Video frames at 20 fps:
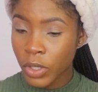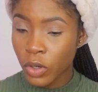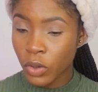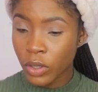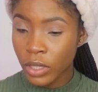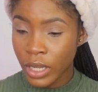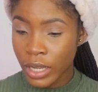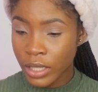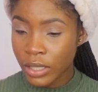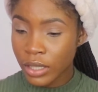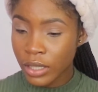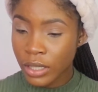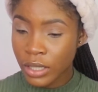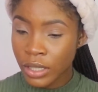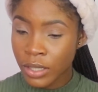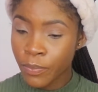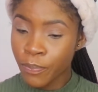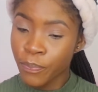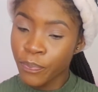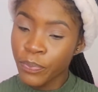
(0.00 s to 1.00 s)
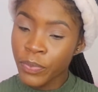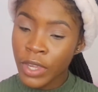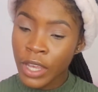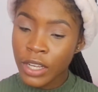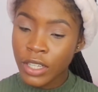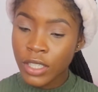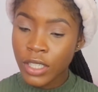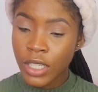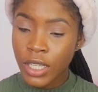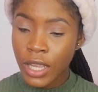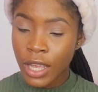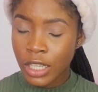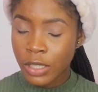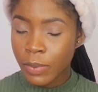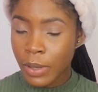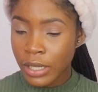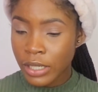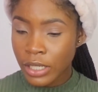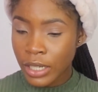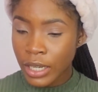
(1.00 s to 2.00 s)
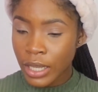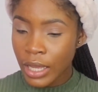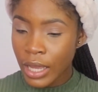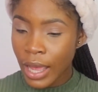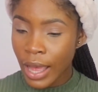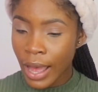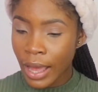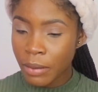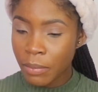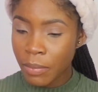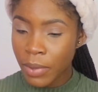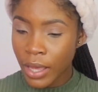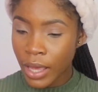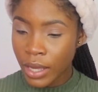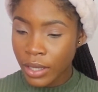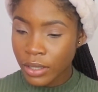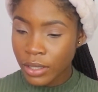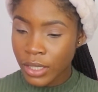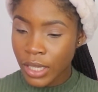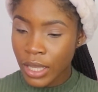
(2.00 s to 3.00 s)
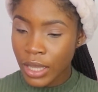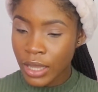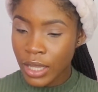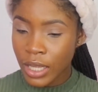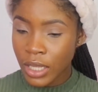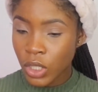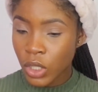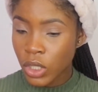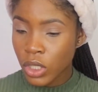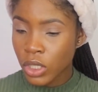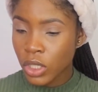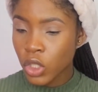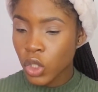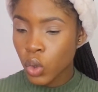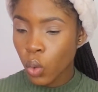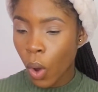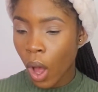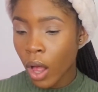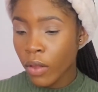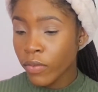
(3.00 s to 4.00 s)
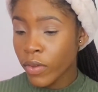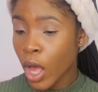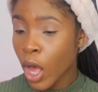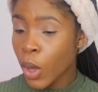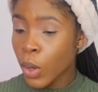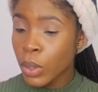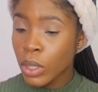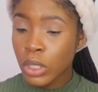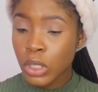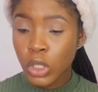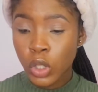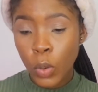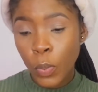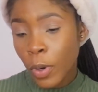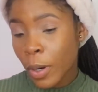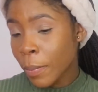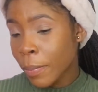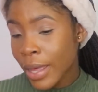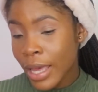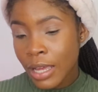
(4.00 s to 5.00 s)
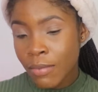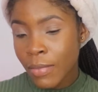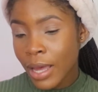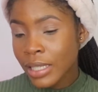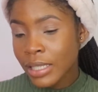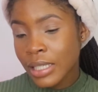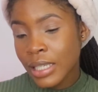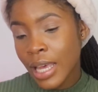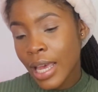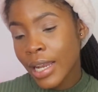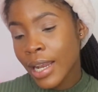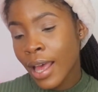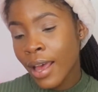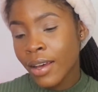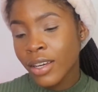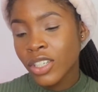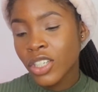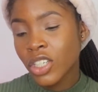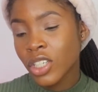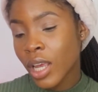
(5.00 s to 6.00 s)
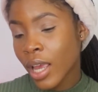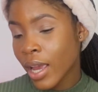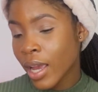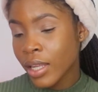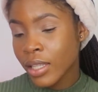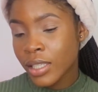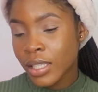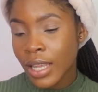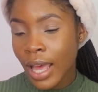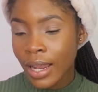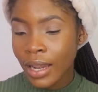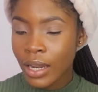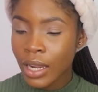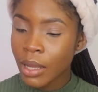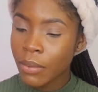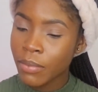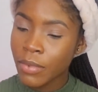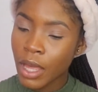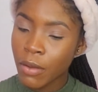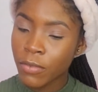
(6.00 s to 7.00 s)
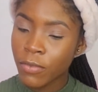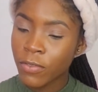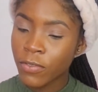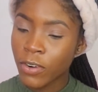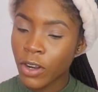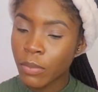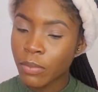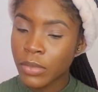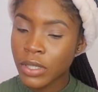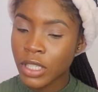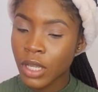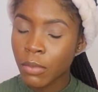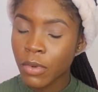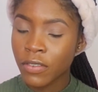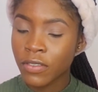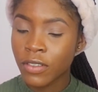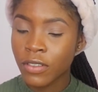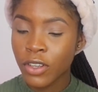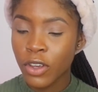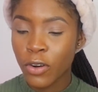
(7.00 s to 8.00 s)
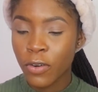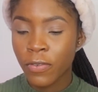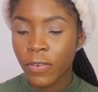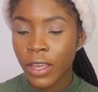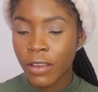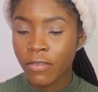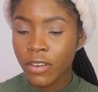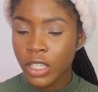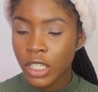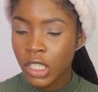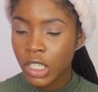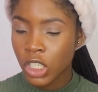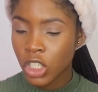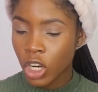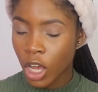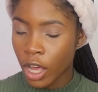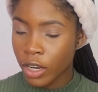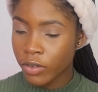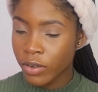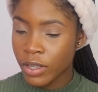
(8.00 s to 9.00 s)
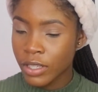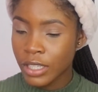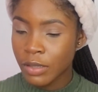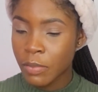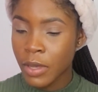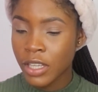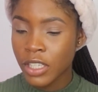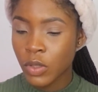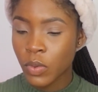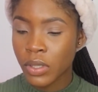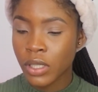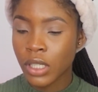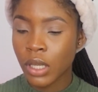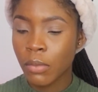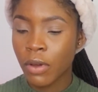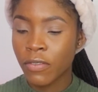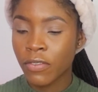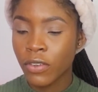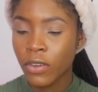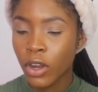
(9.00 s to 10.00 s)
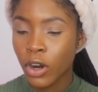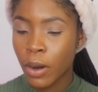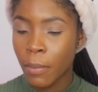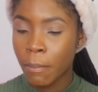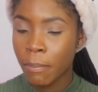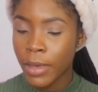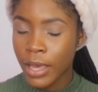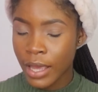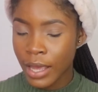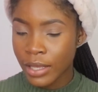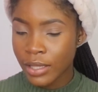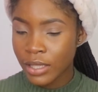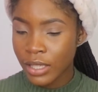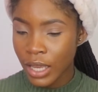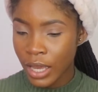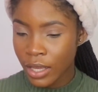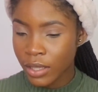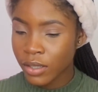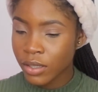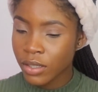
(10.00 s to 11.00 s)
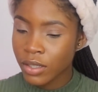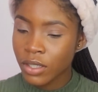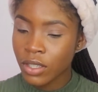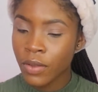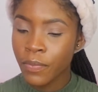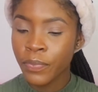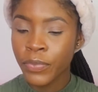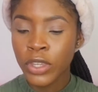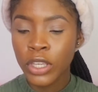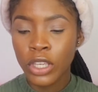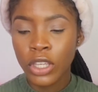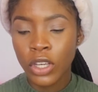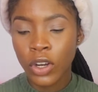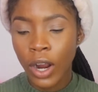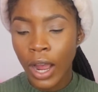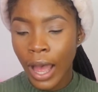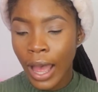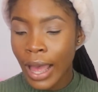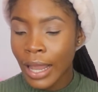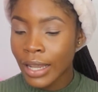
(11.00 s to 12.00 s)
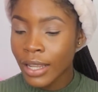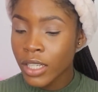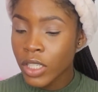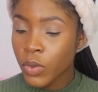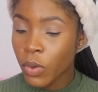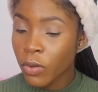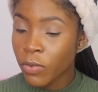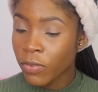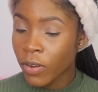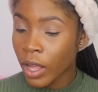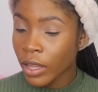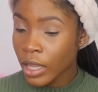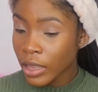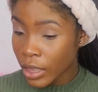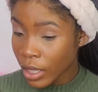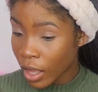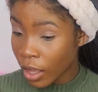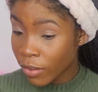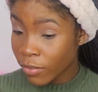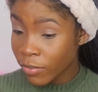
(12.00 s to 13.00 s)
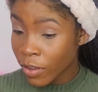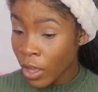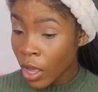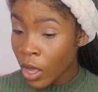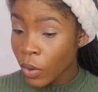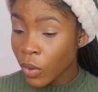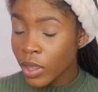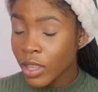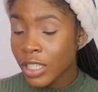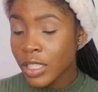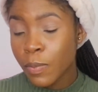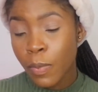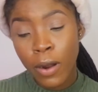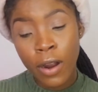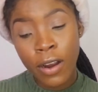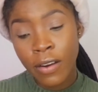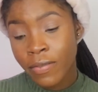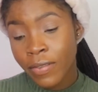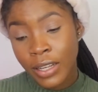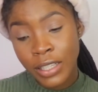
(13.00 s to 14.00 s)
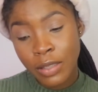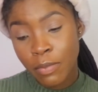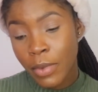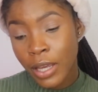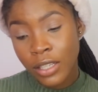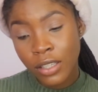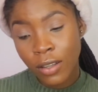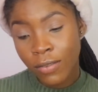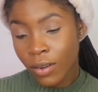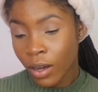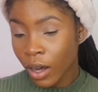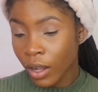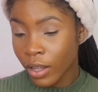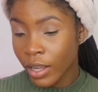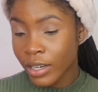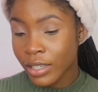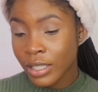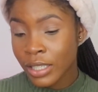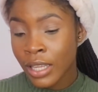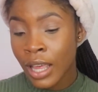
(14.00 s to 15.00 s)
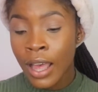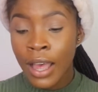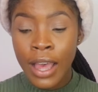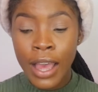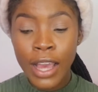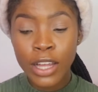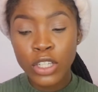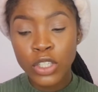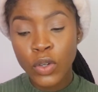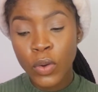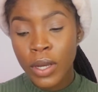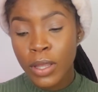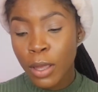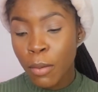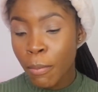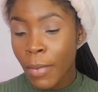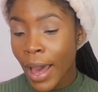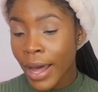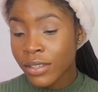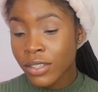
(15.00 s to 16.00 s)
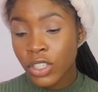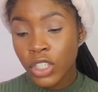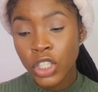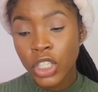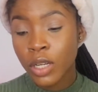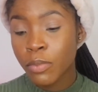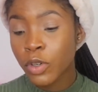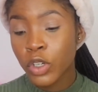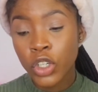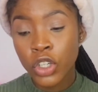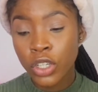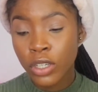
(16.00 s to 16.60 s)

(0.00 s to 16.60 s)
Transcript: your lids. She especially handpicked these 12 super pigmented shades and named them from some of your favorite genres mixed with some of her biggest hits. Your eyelids will fall in love with this perfect mix of colors. Enjoy the matte and shimmer.